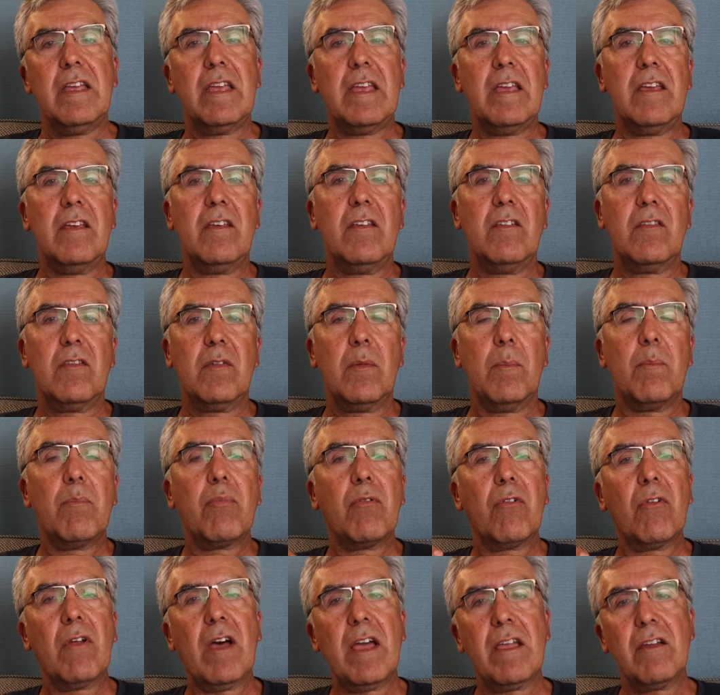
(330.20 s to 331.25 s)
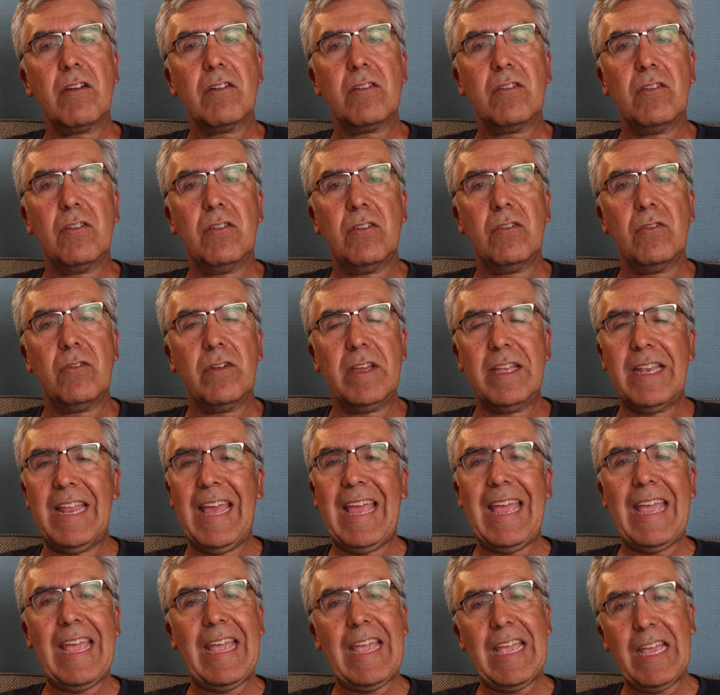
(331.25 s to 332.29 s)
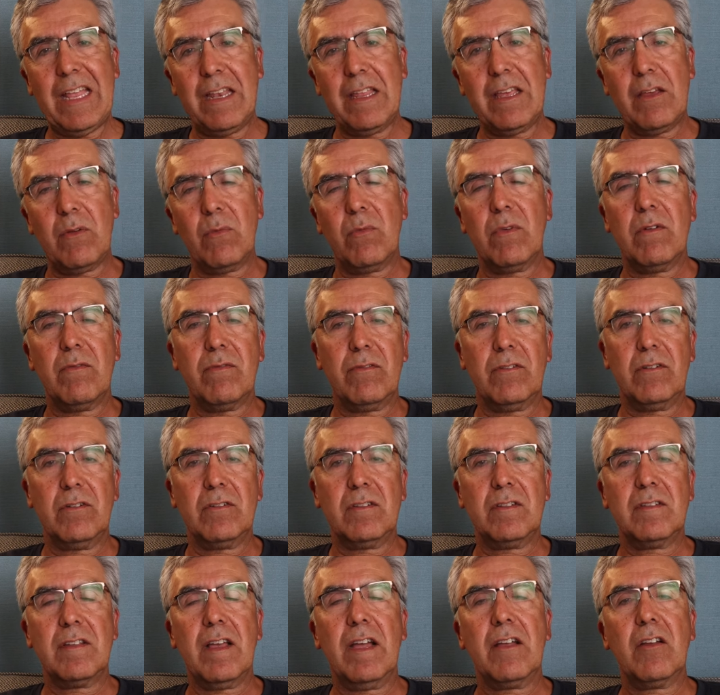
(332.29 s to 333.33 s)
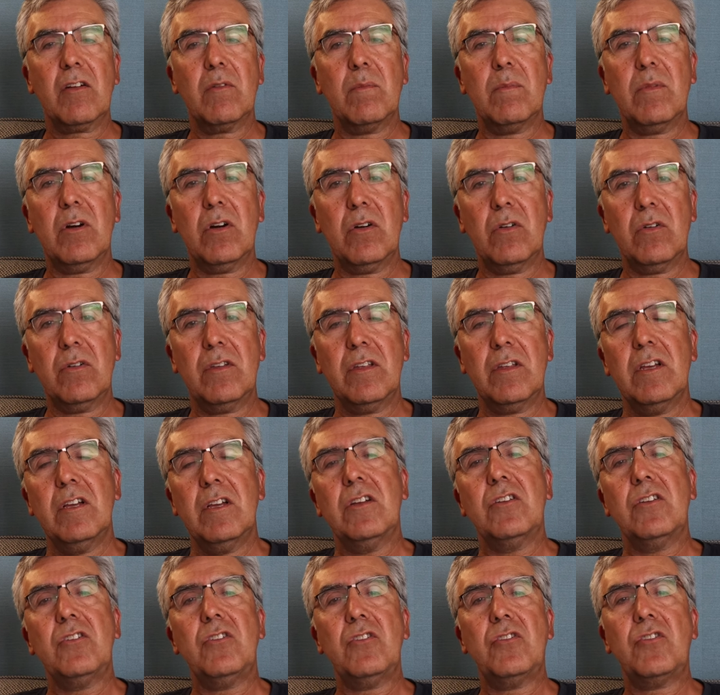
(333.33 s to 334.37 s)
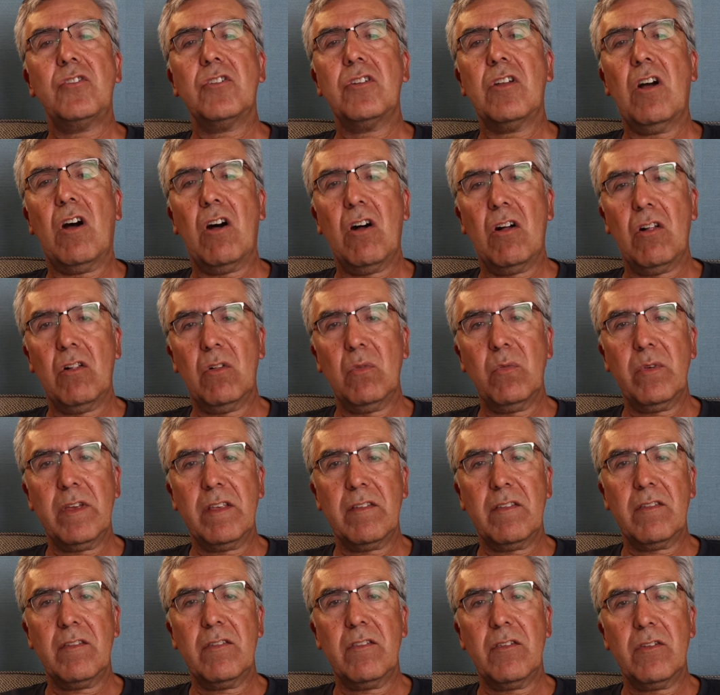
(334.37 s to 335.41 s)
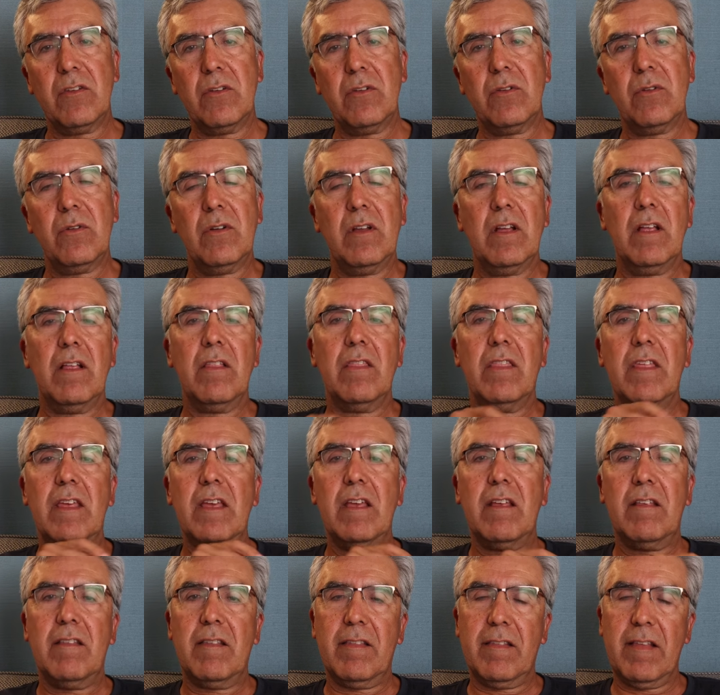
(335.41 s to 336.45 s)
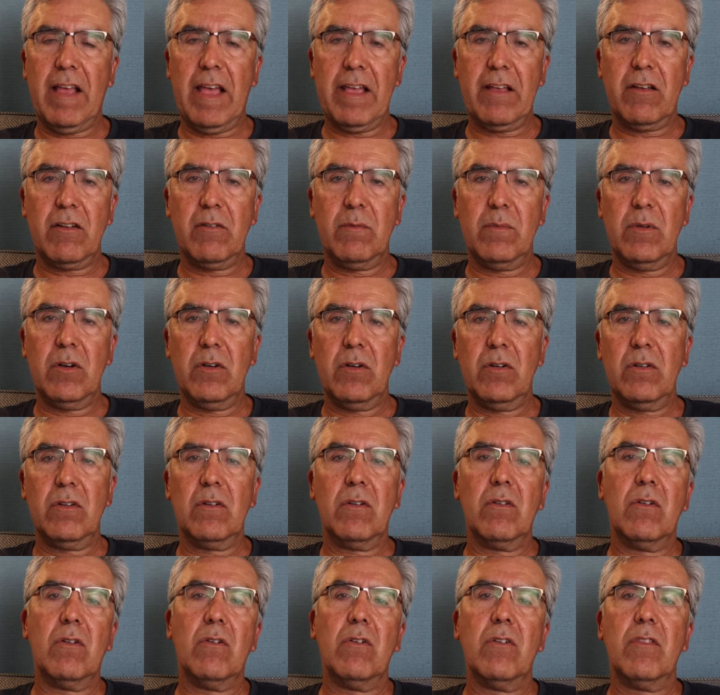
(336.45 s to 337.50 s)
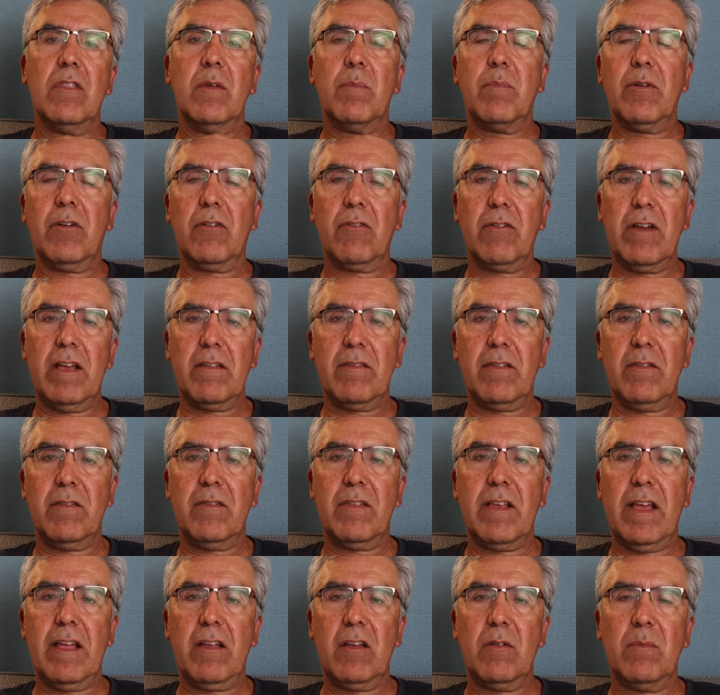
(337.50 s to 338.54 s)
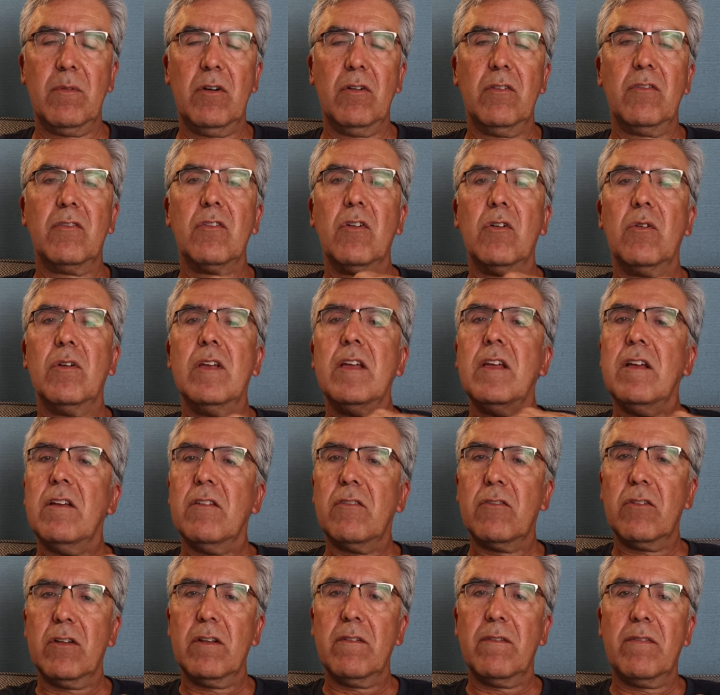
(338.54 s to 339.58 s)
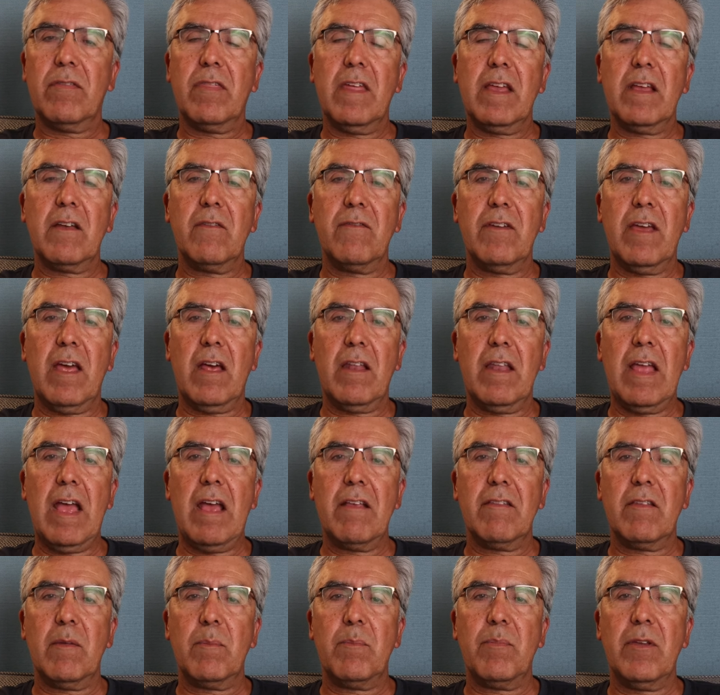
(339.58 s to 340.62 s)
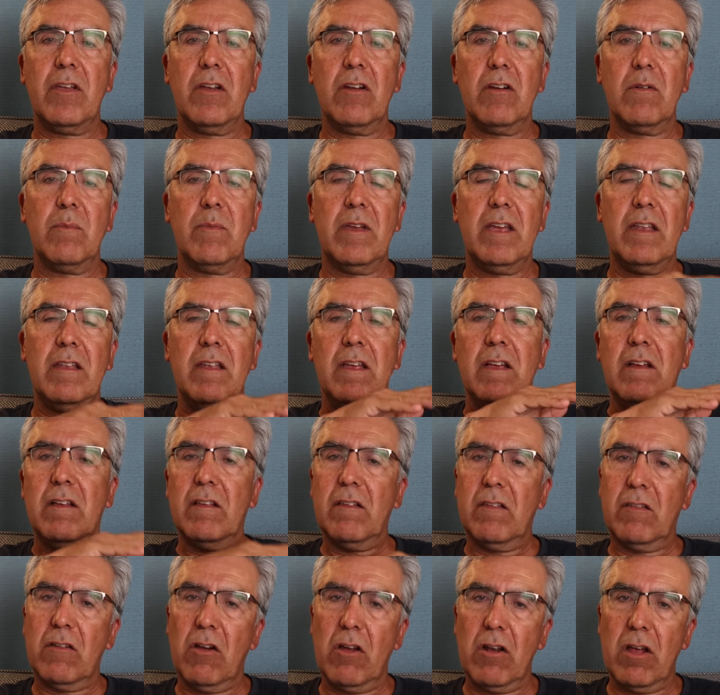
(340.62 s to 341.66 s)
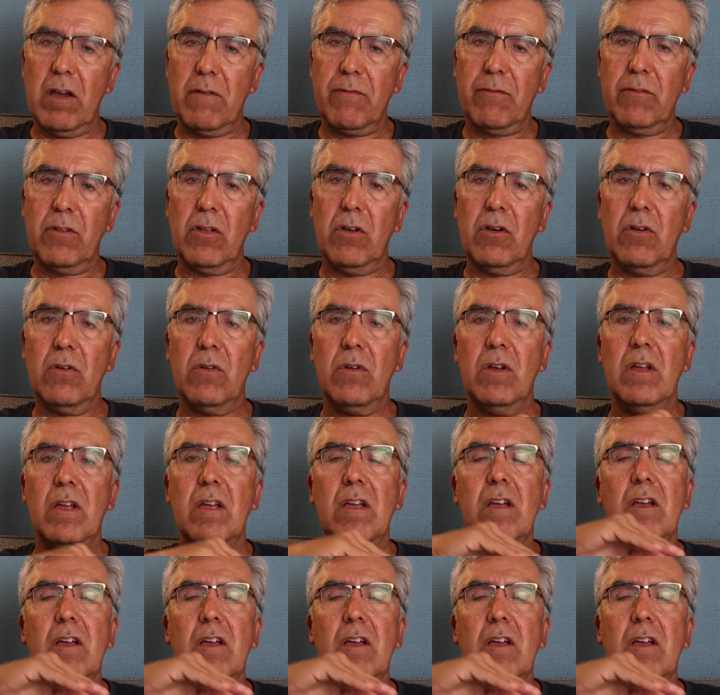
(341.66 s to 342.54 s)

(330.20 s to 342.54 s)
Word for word: is prior to doing any reverse cycle mode, you should always do the cycle mode or the progressive cycle mode. So sort of think of it as a pyramid. Start off low,